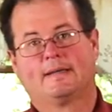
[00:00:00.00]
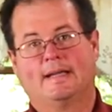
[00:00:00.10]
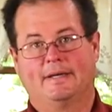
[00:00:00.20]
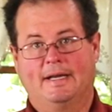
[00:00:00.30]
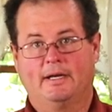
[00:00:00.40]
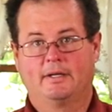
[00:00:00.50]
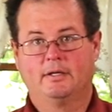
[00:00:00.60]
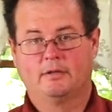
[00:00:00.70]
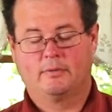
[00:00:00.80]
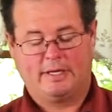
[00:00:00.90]
Now down
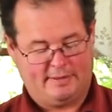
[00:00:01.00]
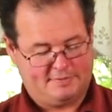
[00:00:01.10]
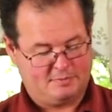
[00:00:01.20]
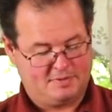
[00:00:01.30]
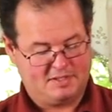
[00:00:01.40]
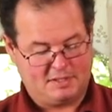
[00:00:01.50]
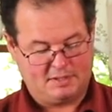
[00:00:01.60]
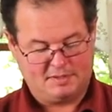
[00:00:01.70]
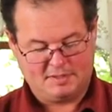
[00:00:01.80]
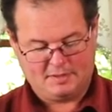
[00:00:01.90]
here we have some
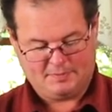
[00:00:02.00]
seeds.